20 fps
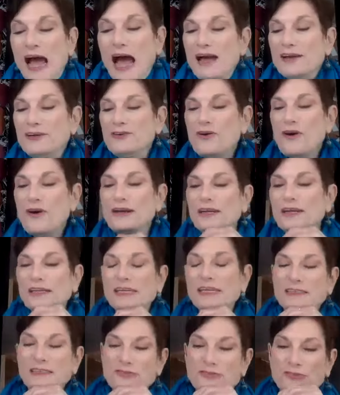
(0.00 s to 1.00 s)
you know and
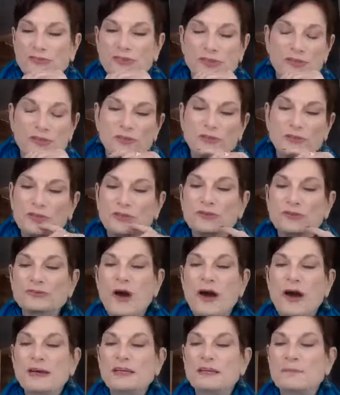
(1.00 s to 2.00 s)
it's interesting you you
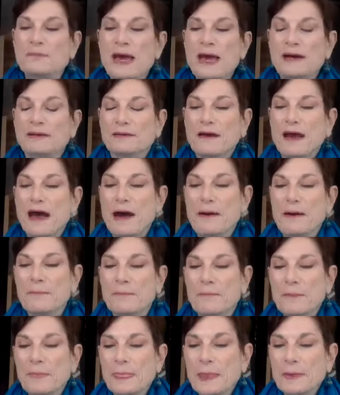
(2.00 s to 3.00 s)
talking about
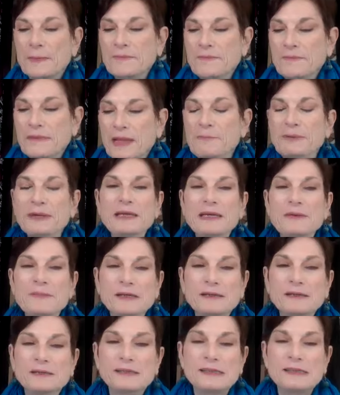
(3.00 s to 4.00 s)
um, being
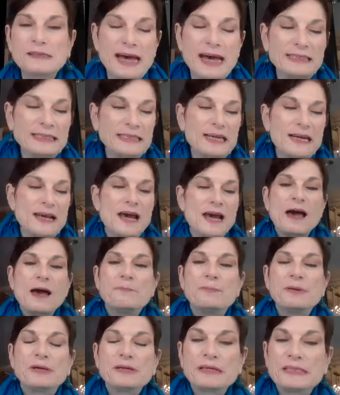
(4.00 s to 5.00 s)
middle class
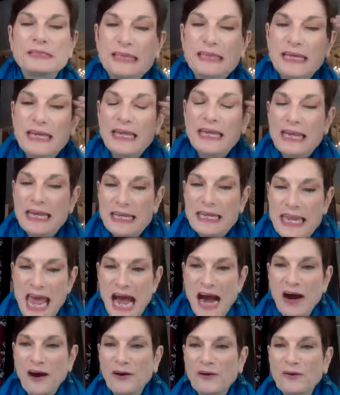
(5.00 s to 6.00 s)
because mm.
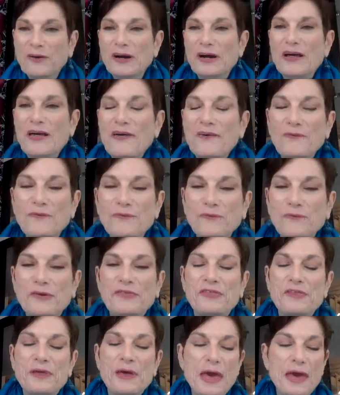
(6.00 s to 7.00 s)
now
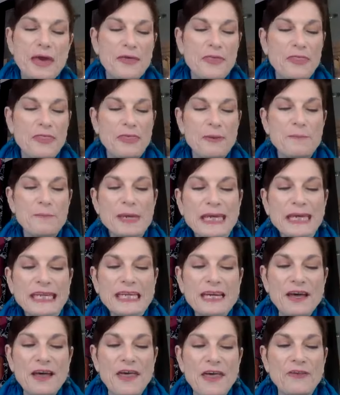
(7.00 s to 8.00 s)
with the
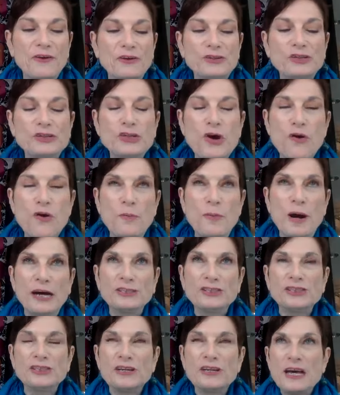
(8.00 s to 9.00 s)
media there's so
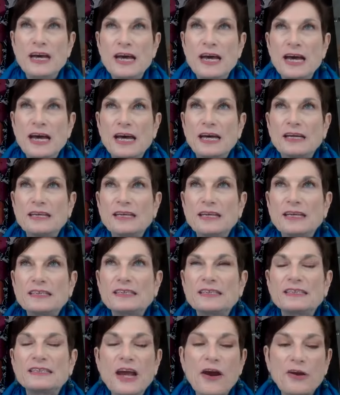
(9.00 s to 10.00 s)
much
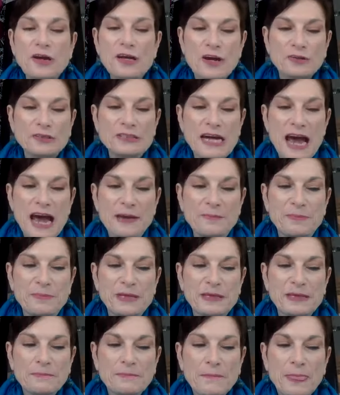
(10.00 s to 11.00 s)

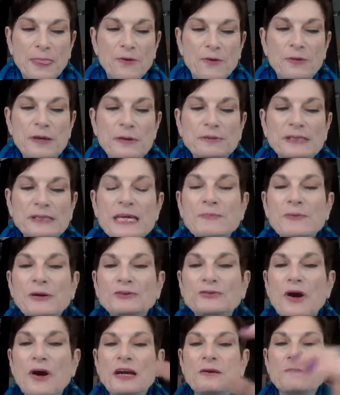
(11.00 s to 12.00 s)
stereotyping mm-hmm.
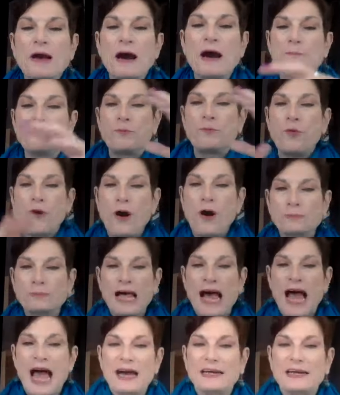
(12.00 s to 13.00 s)
talking about poor
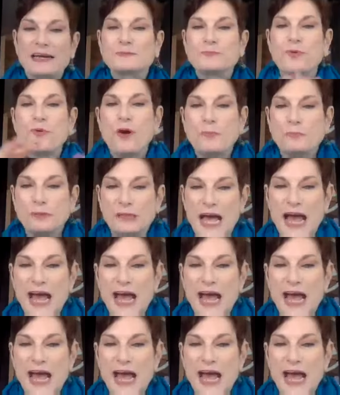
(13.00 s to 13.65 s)
blacks poor mm-hmm.